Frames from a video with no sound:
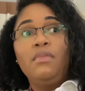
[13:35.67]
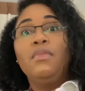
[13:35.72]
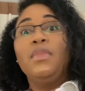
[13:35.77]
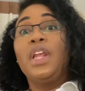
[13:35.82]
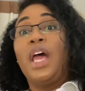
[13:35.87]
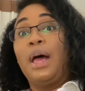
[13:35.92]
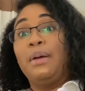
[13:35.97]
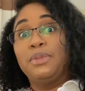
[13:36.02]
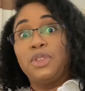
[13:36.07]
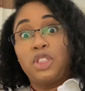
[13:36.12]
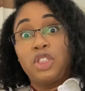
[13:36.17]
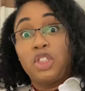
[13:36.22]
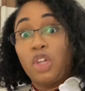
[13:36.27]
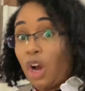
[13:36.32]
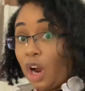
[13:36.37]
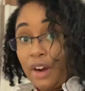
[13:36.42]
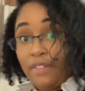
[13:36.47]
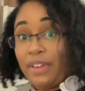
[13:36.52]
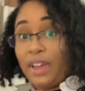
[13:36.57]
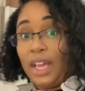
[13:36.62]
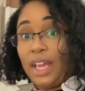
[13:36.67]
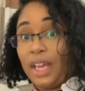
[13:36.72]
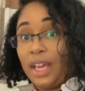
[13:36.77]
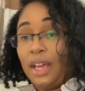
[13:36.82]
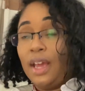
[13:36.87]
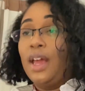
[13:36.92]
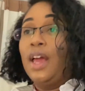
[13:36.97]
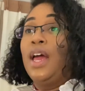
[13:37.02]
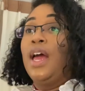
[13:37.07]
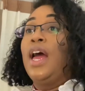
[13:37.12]
I'm starving.
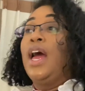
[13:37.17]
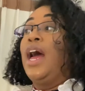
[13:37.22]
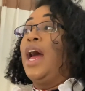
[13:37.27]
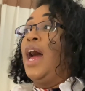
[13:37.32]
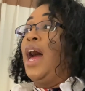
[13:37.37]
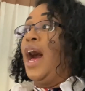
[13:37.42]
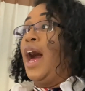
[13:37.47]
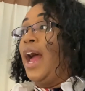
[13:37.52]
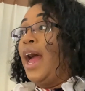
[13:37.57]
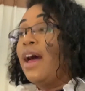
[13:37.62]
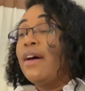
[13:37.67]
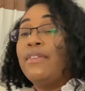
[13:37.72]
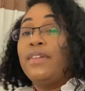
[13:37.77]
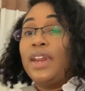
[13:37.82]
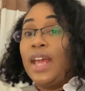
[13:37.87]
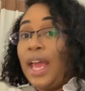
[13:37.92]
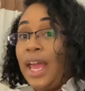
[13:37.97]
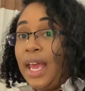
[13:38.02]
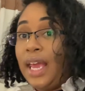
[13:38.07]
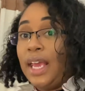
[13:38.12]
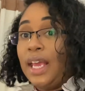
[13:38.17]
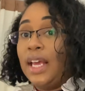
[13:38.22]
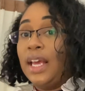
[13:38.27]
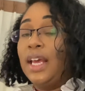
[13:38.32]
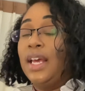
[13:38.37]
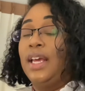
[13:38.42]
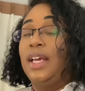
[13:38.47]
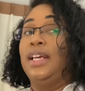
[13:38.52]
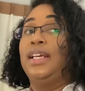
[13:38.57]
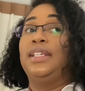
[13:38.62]
I haven't ate
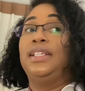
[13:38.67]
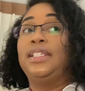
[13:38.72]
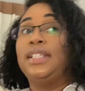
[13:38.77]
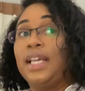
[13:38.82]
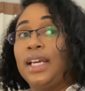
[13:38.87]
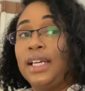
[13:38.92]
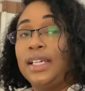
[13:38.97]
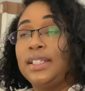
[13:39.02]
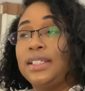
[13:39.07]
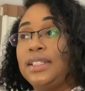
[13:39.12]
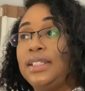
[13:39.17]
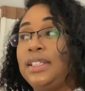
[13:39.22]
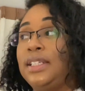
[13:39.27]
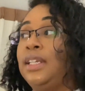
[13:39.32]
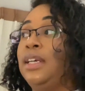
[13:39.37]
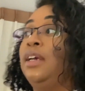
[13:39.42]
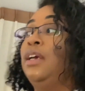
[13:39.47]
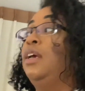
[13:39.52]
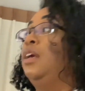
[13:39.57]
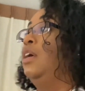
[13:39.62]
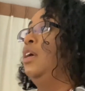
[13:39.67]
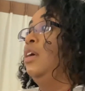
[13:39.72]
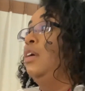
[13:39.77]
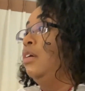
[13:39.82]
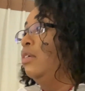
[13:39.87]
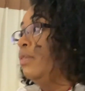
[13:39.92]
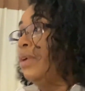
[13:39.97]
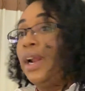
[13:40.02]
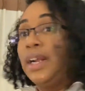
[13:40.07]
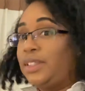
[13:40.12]
since
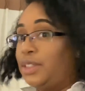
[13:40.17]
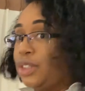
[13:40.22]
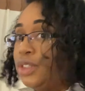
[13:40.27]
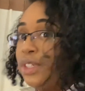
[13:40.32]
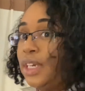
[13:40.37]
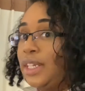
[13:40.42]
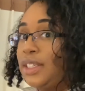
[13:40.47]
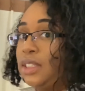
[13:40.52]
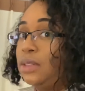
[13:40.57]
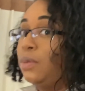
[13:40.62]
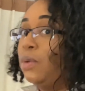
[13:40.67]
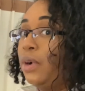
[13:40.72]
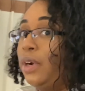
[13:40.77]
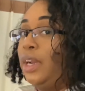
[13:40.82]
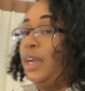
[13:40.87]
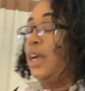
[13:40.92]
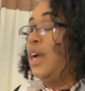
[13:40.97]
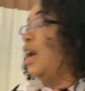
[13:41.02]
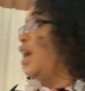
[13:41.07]
what I showed you guys this morning.